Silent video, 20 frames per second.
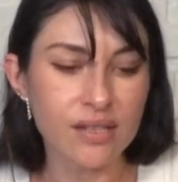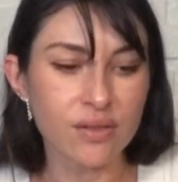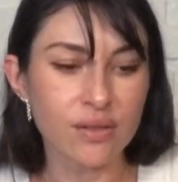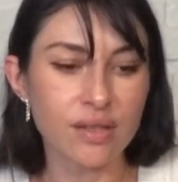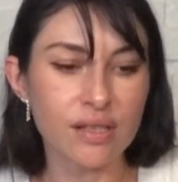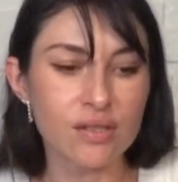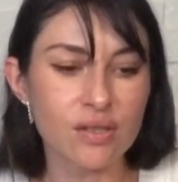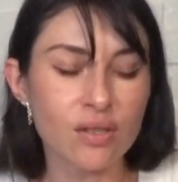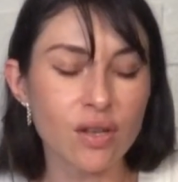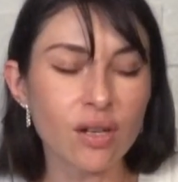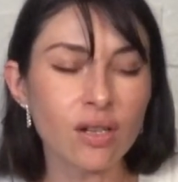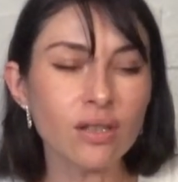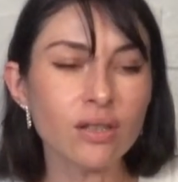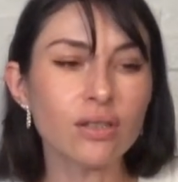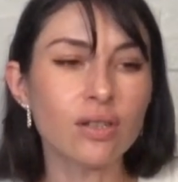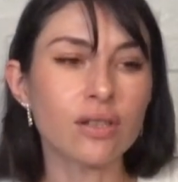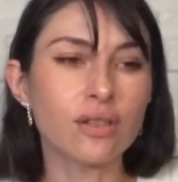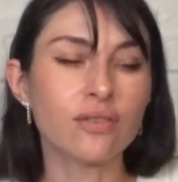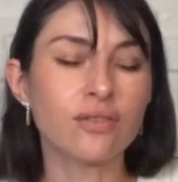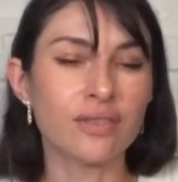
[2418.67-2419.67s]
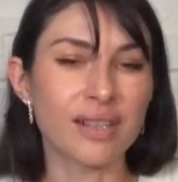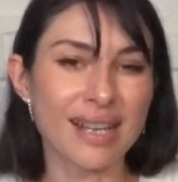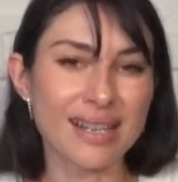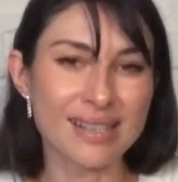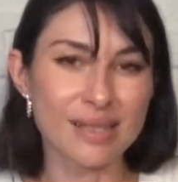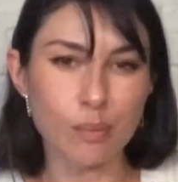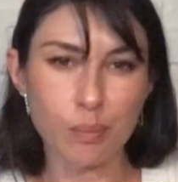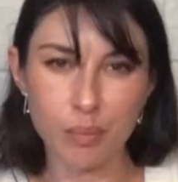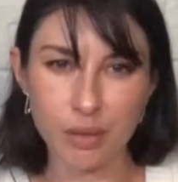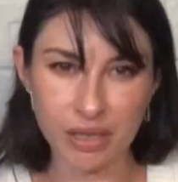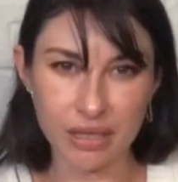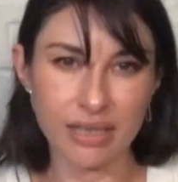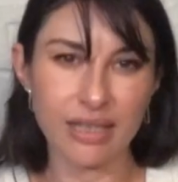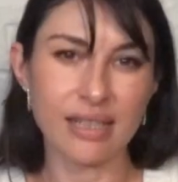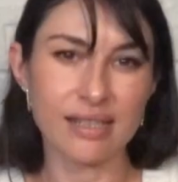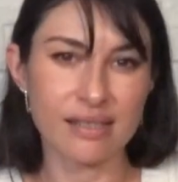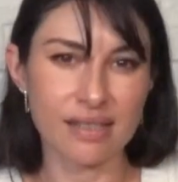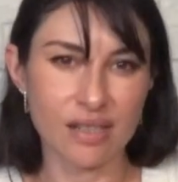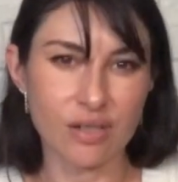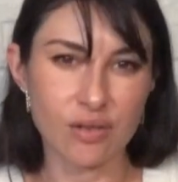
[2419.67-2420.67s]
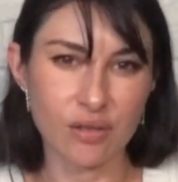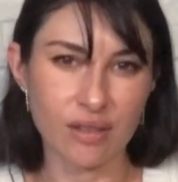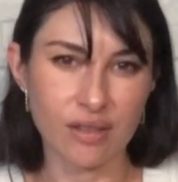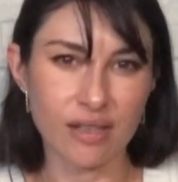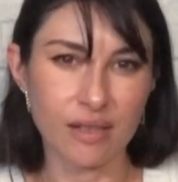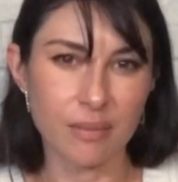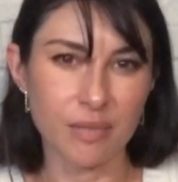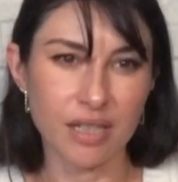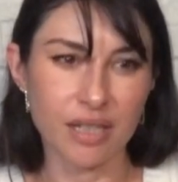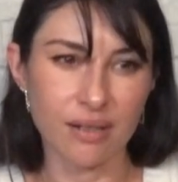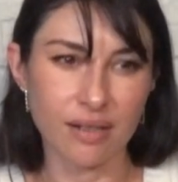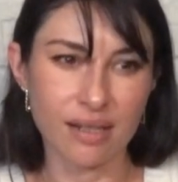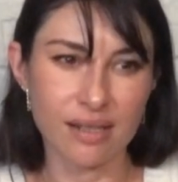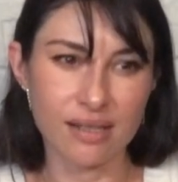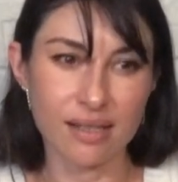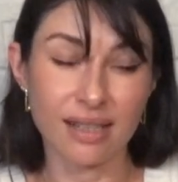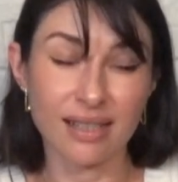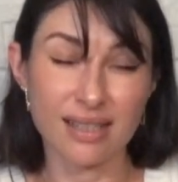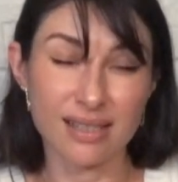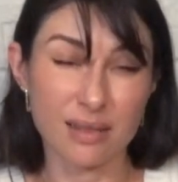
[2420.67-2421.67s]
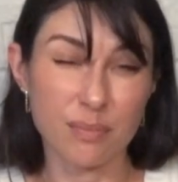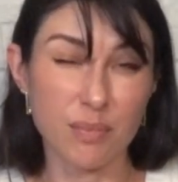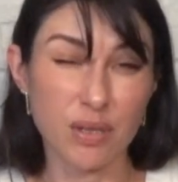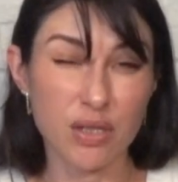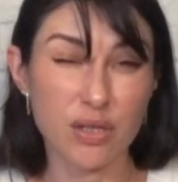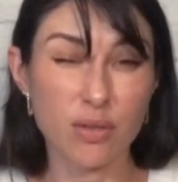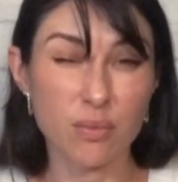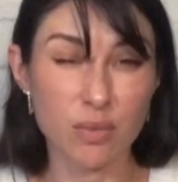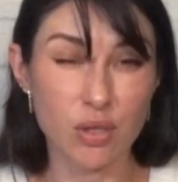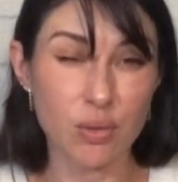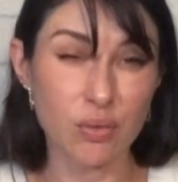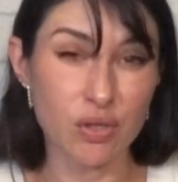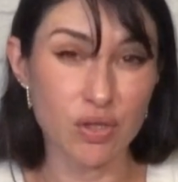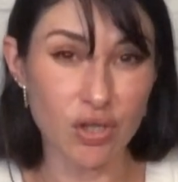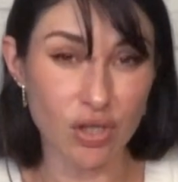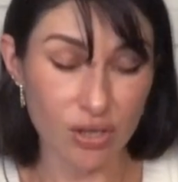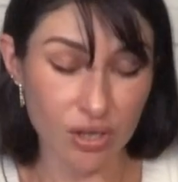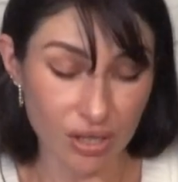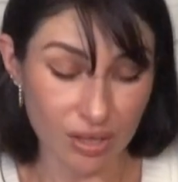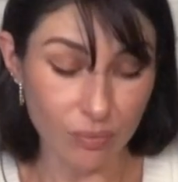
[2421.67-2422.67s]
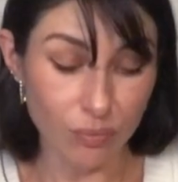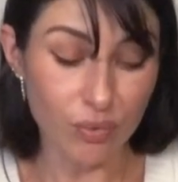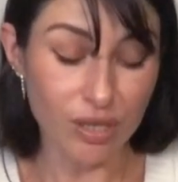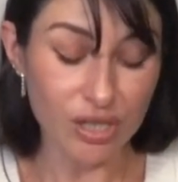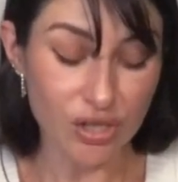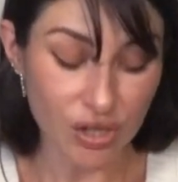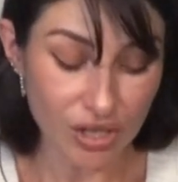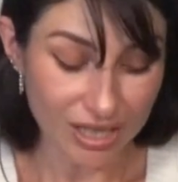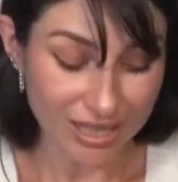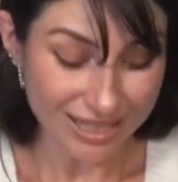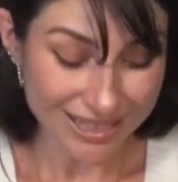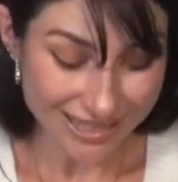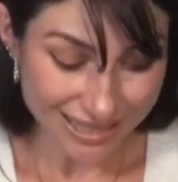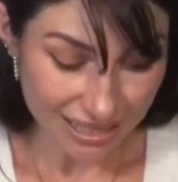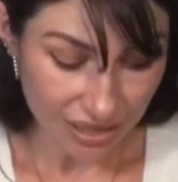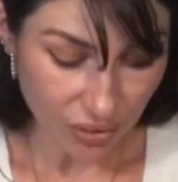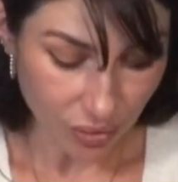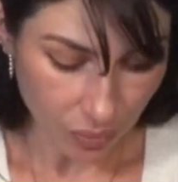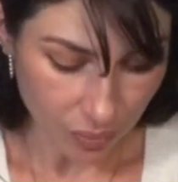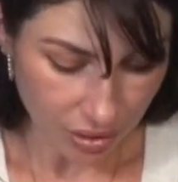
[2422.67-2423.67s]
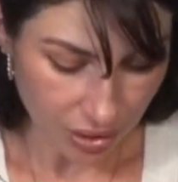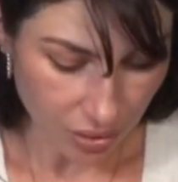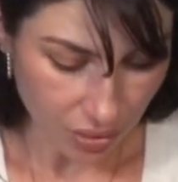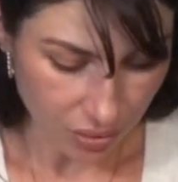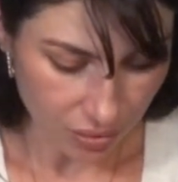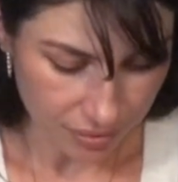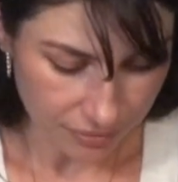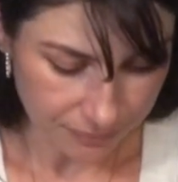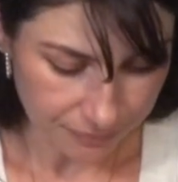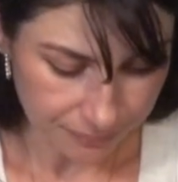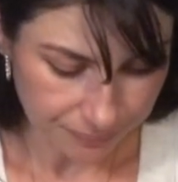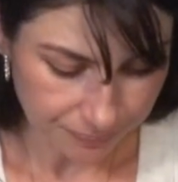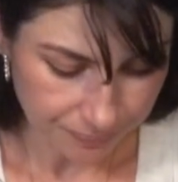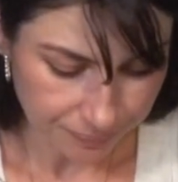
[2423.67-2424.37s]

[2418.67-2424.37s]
So there's not a lot of flexibility, essentially, that I'm hearing. It's like there's a bit too much rigidity going on.